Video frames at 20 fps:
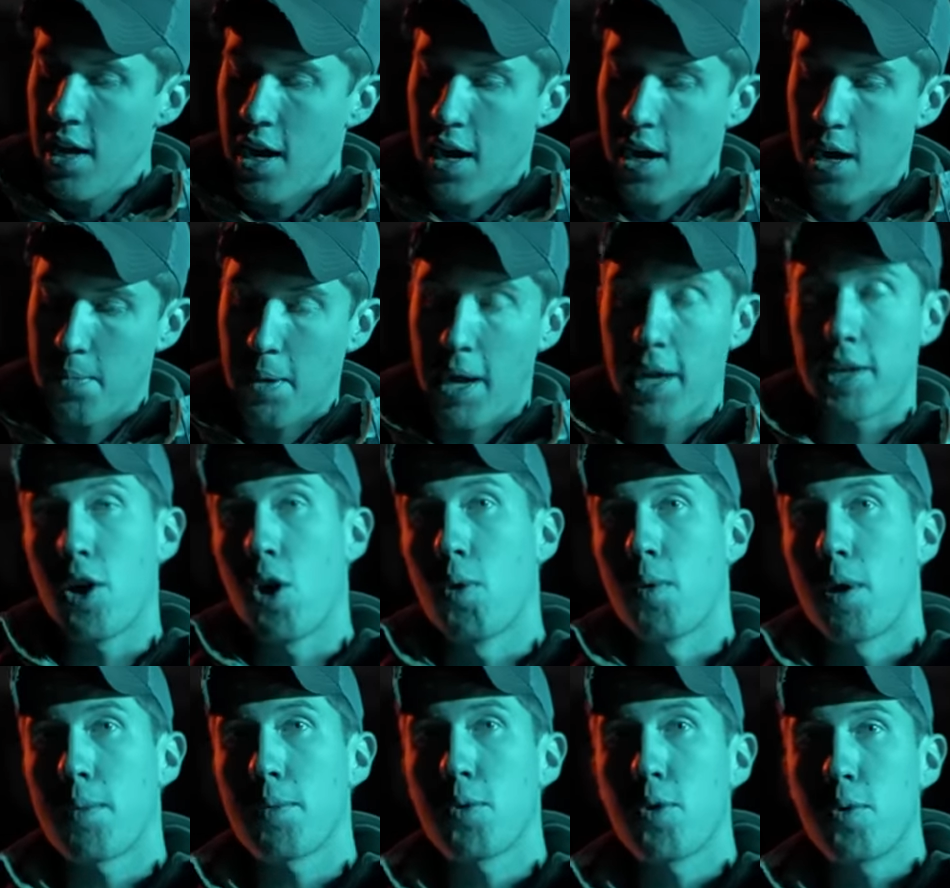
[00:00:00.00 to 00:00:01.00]
um, I know
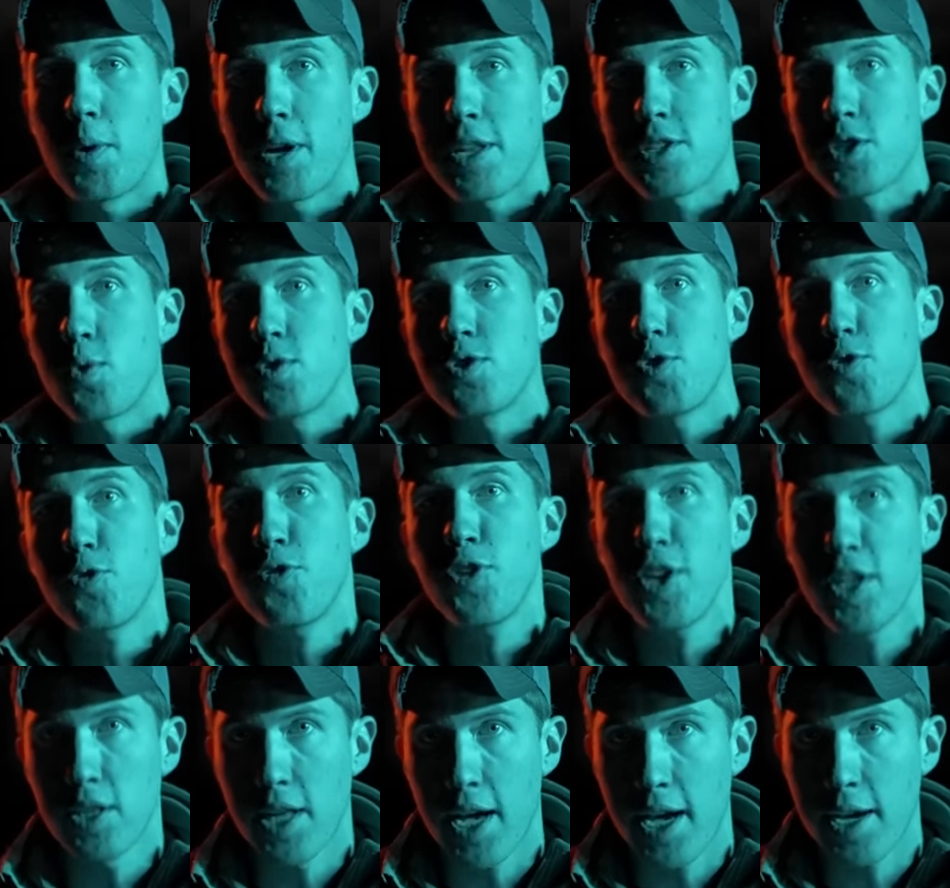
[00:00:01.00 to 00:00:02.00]
what, what, it's going to
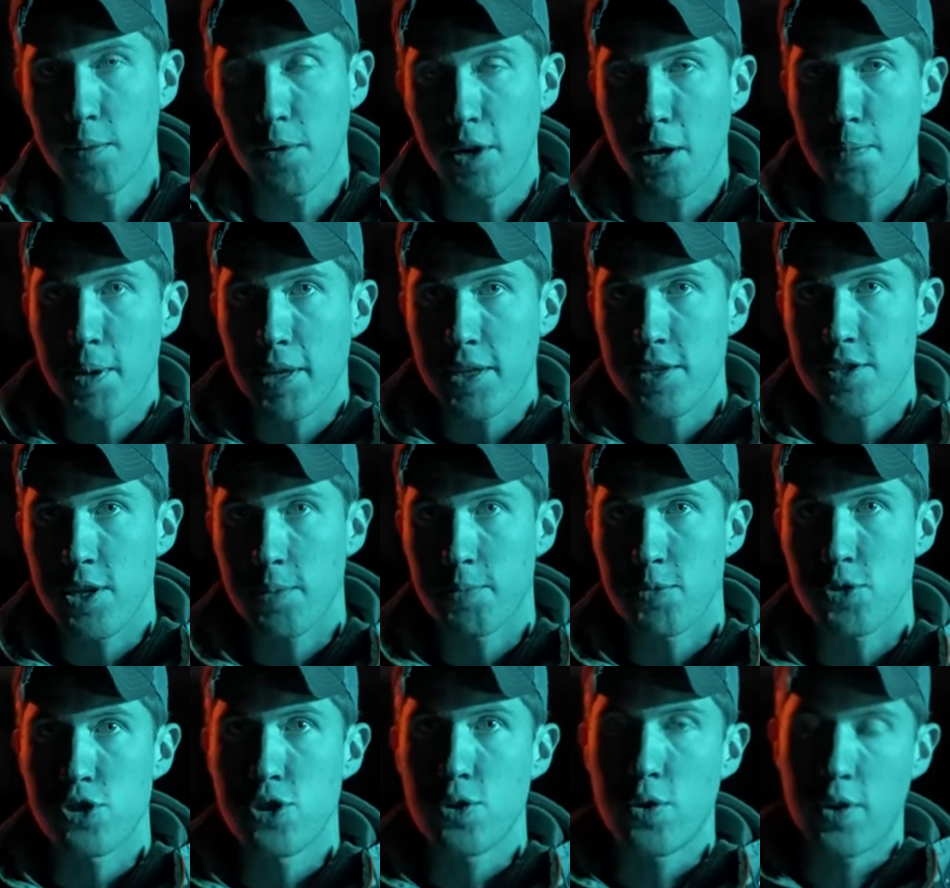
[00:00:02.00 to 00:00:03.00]
feel like when I pick this up
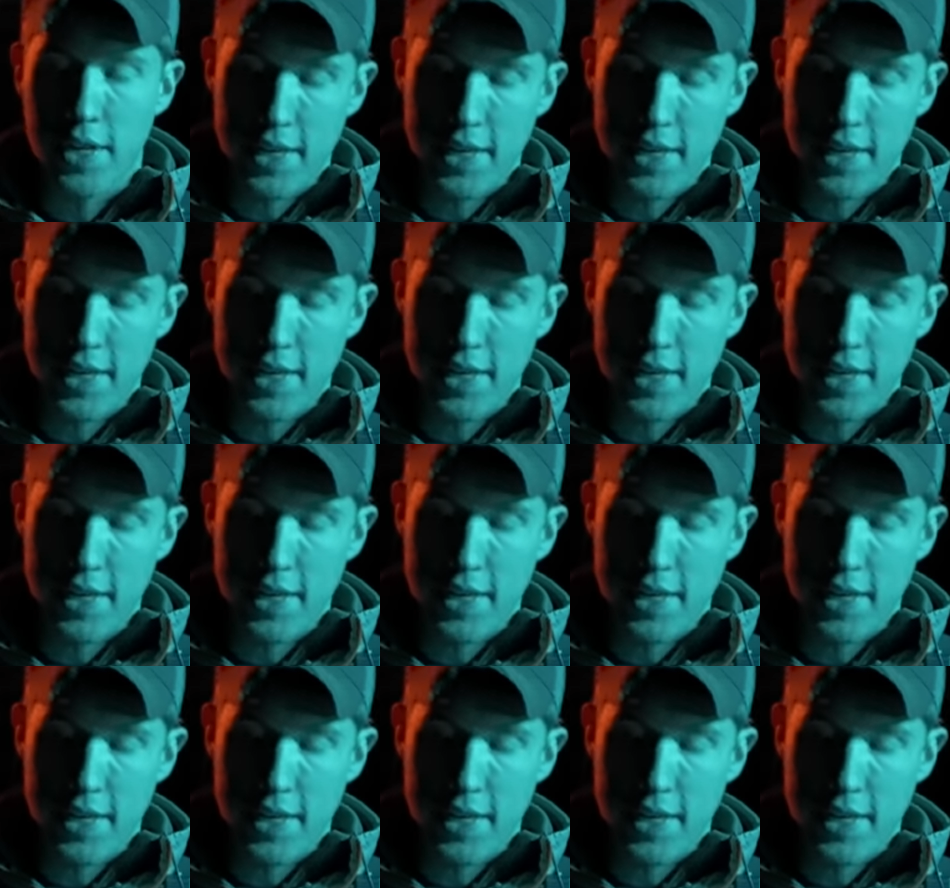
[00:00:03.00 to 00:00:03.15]
to shoot it